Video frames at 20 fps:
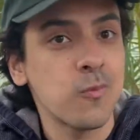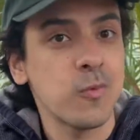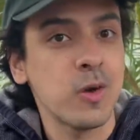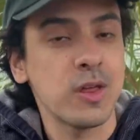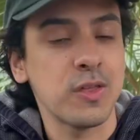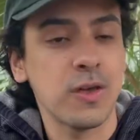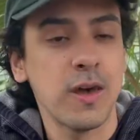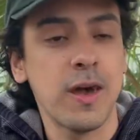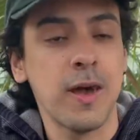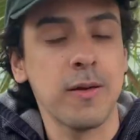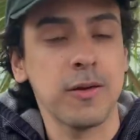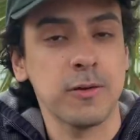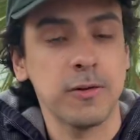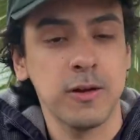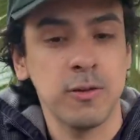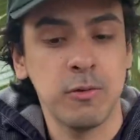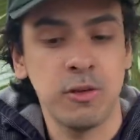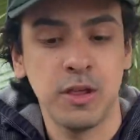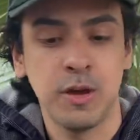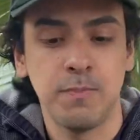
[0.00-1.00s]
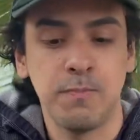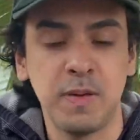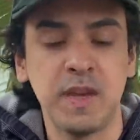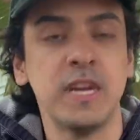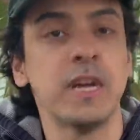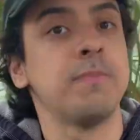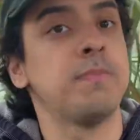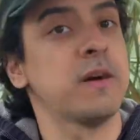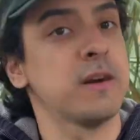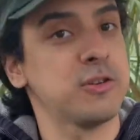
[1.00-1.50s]
with a with a
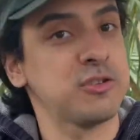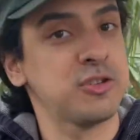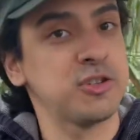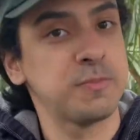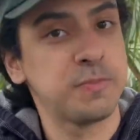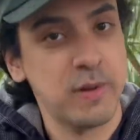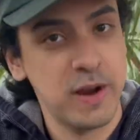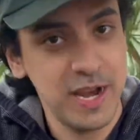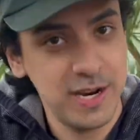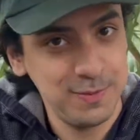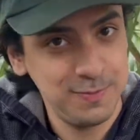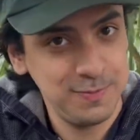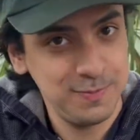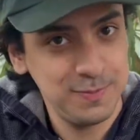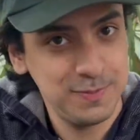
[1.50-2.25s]
peanut butter spread.